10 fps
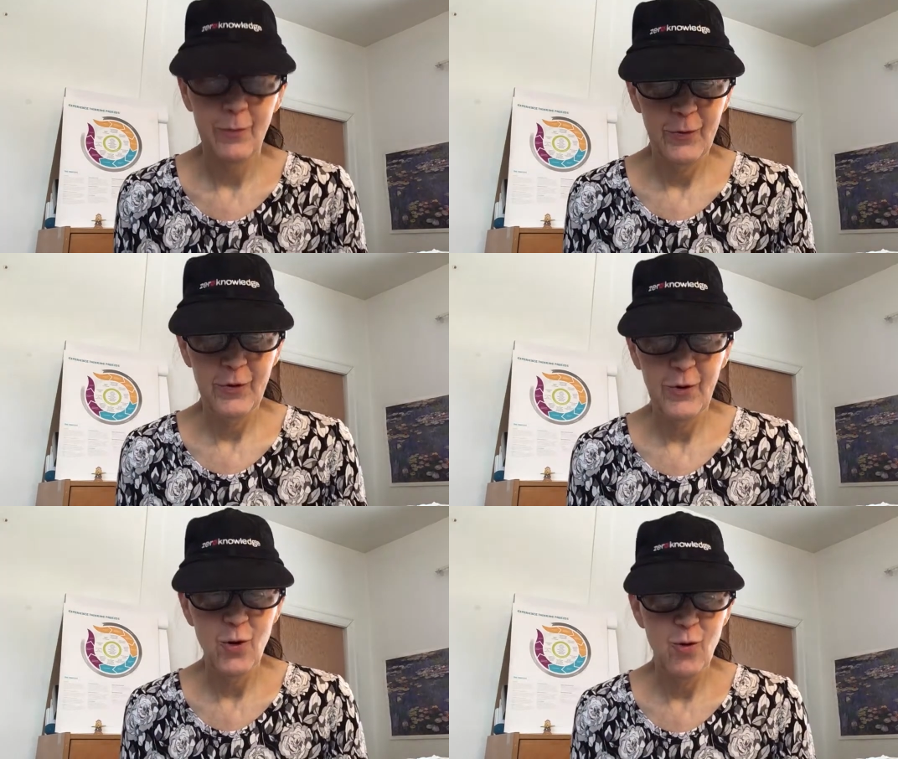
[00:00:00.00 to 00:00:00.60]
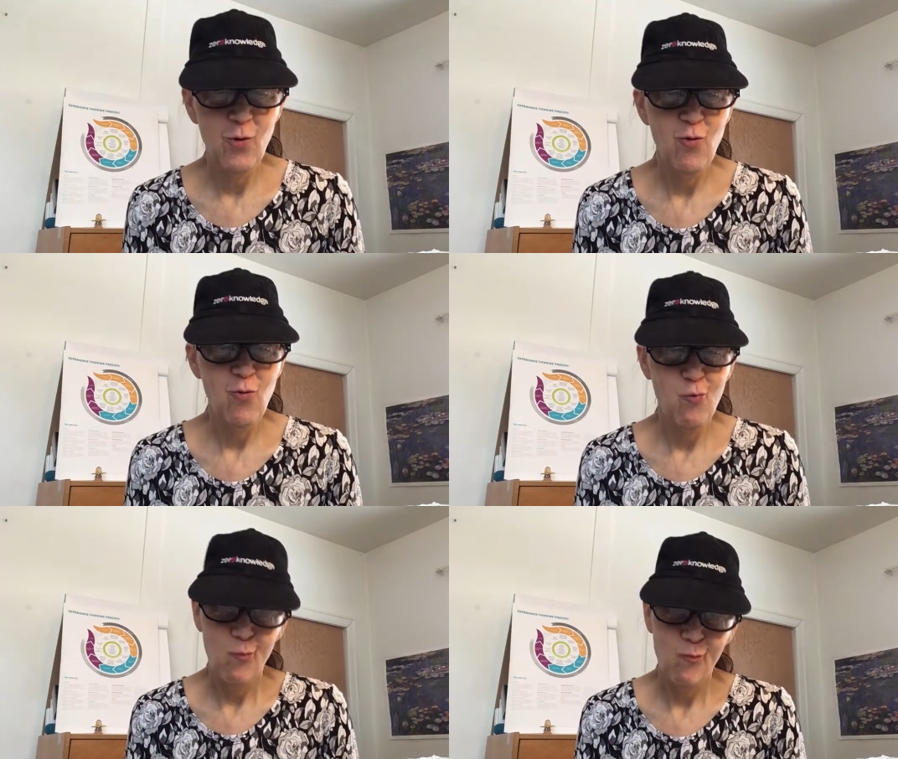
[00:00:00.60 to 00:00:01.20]

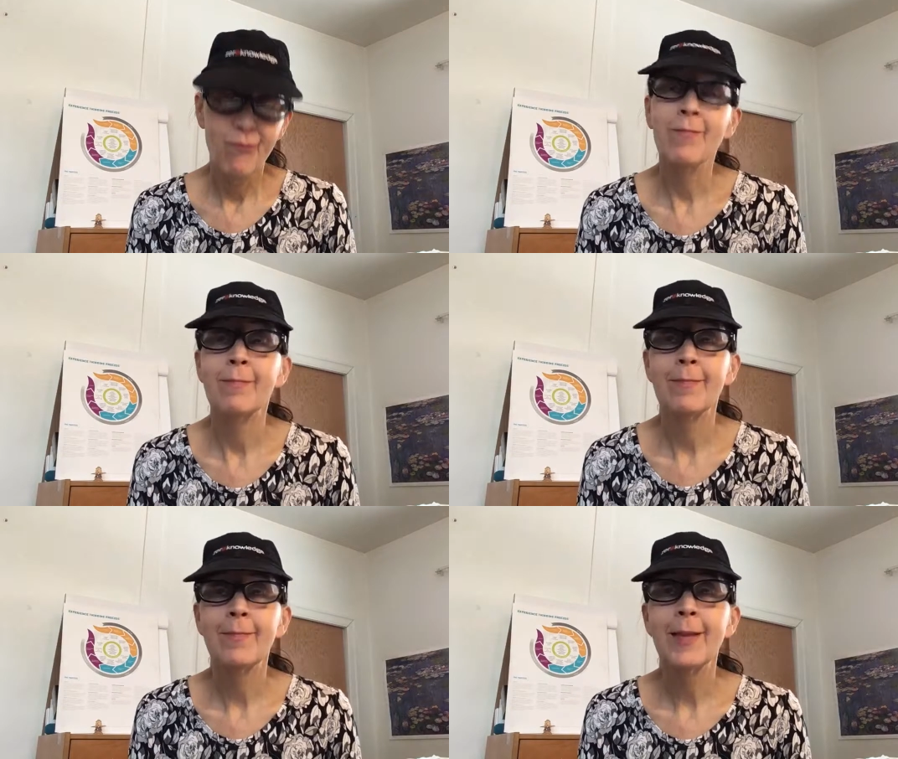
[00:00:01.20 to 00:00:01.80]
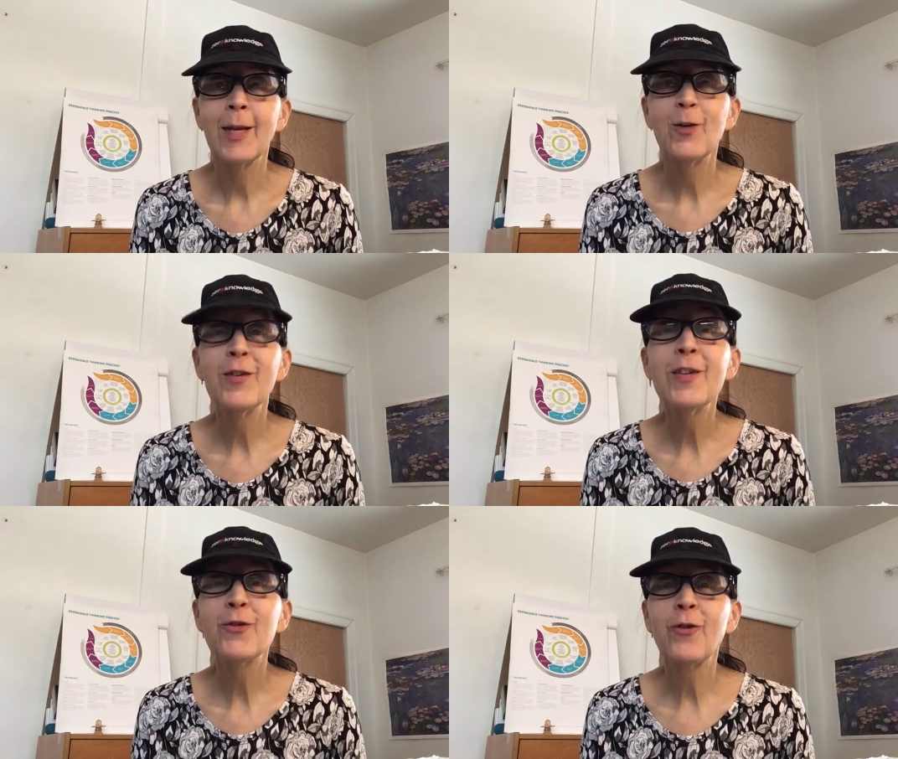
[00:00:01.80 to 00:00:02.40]
So
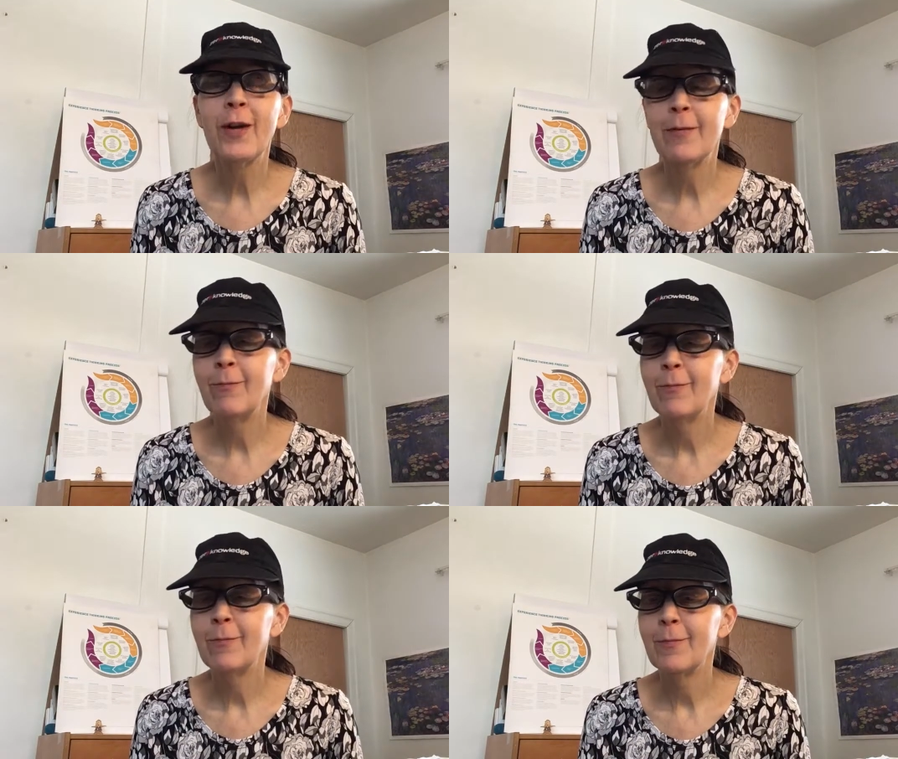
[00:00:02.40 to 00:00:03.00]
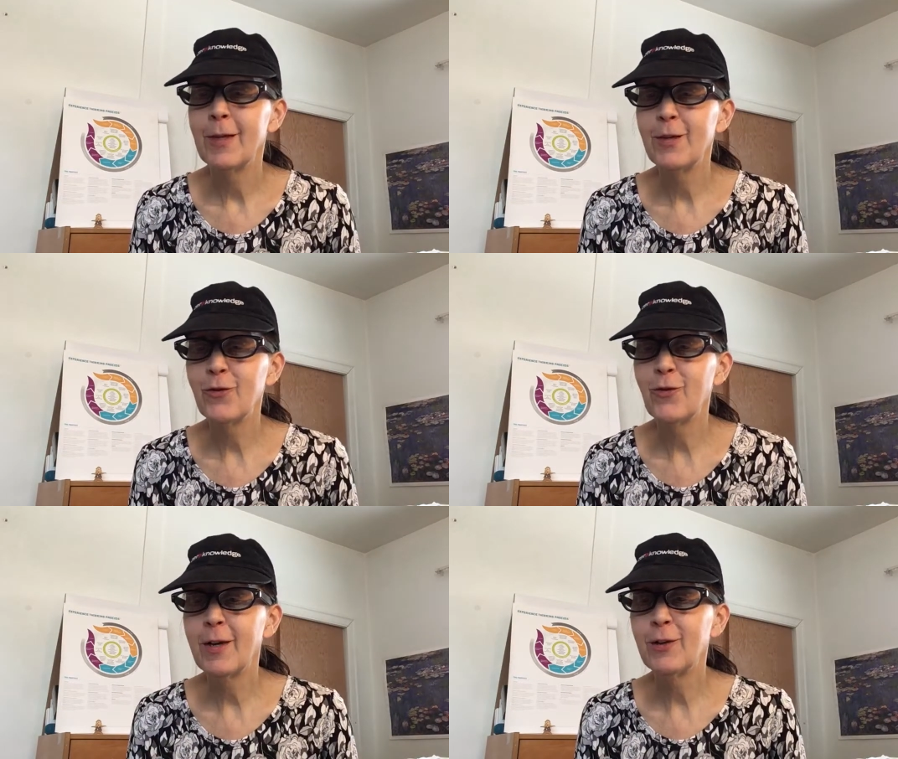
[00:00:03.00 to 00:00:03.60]
there's his
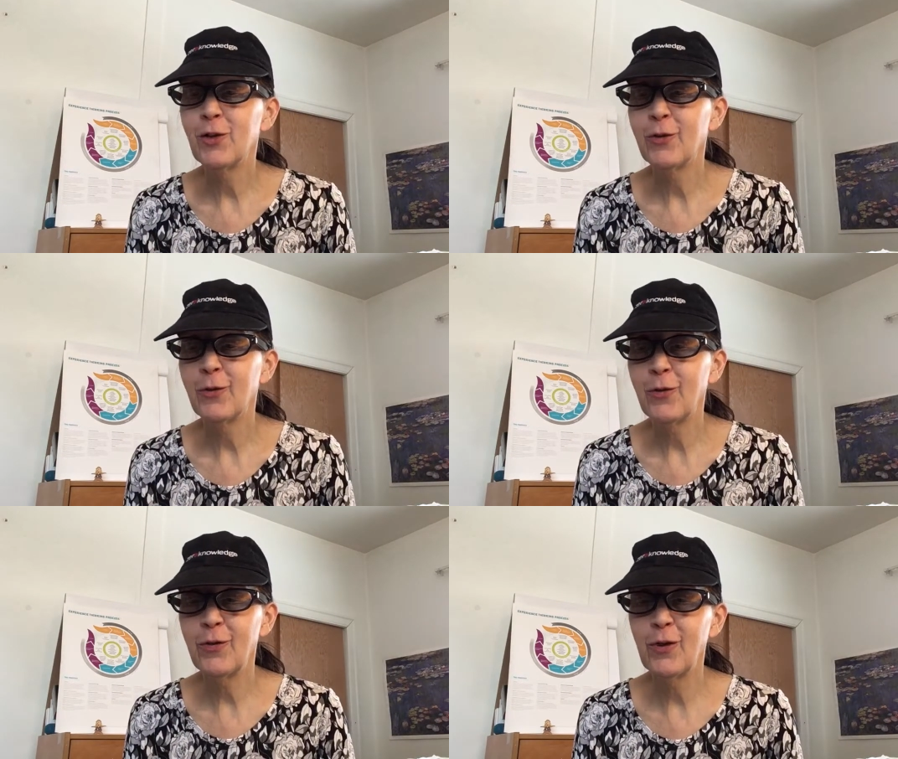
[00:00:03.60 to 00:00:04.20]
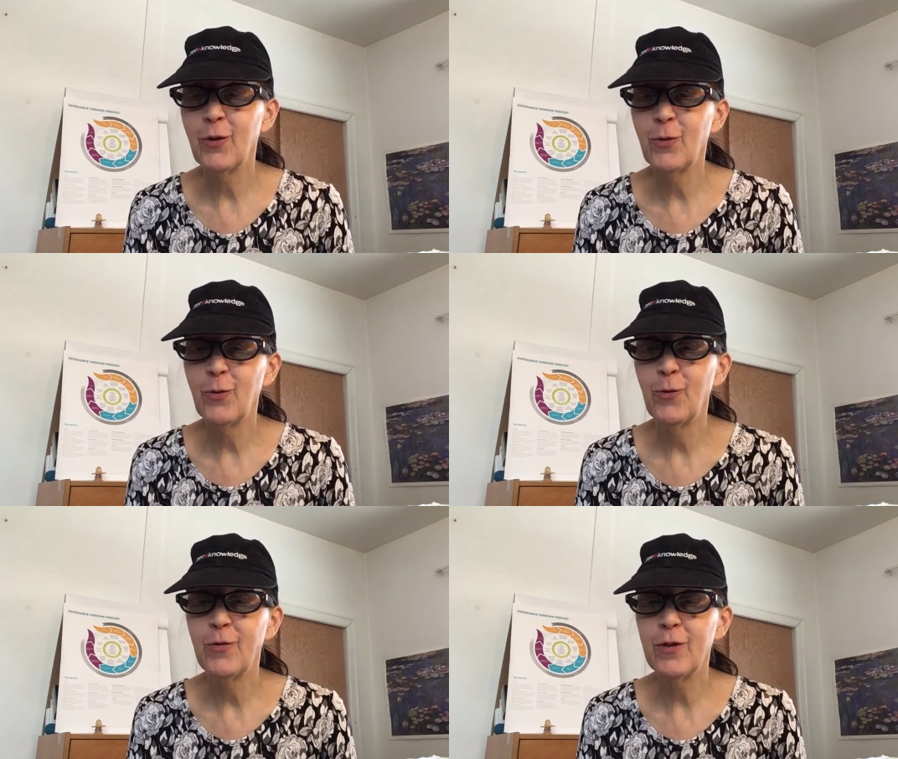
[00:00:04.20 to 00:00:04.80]
credentials.
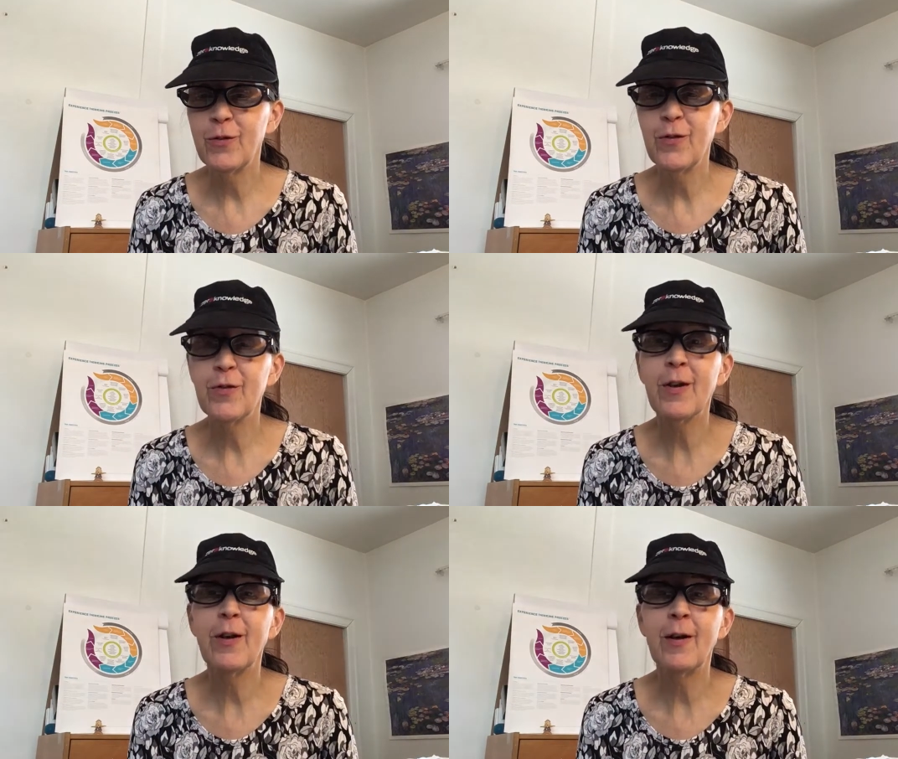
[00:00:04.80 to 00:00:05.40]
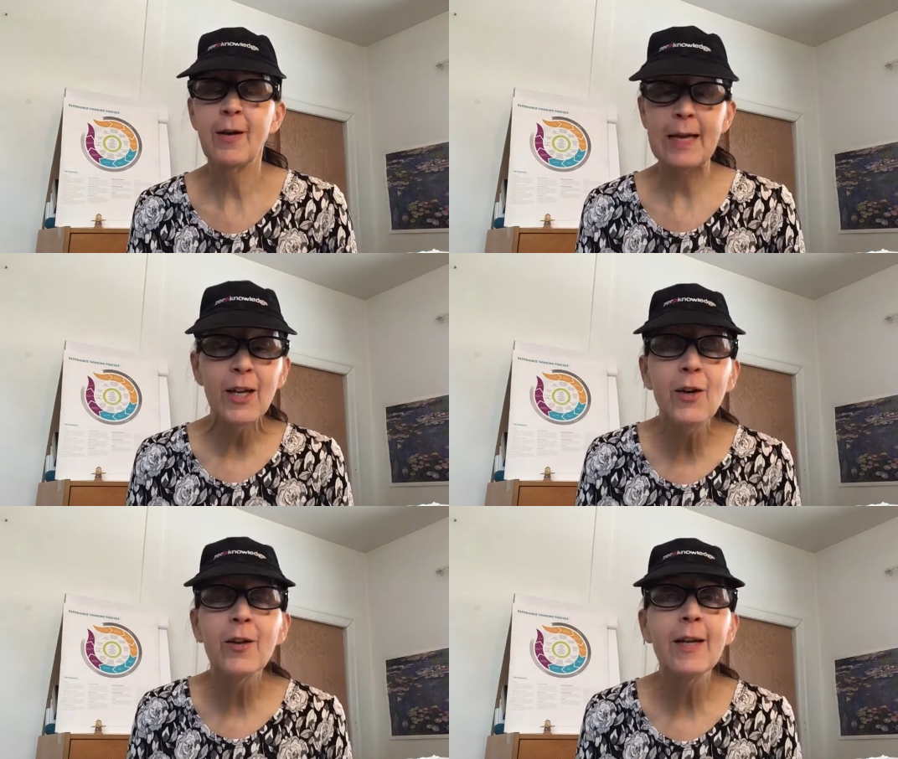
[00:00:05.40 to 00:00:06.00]
So this is
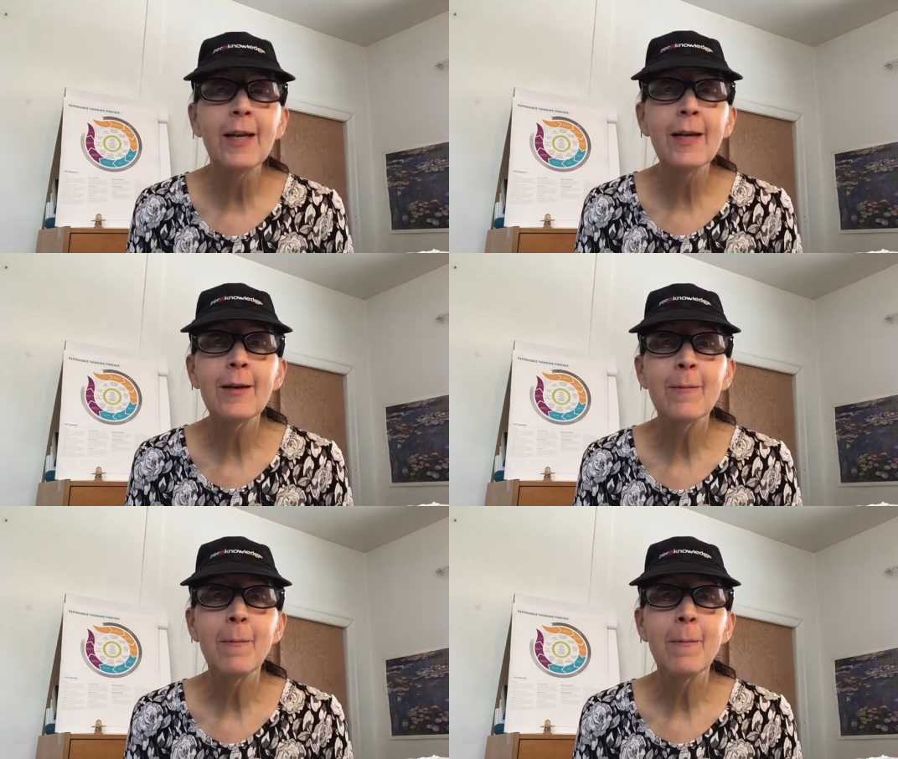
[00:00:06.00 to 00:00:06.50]
clearly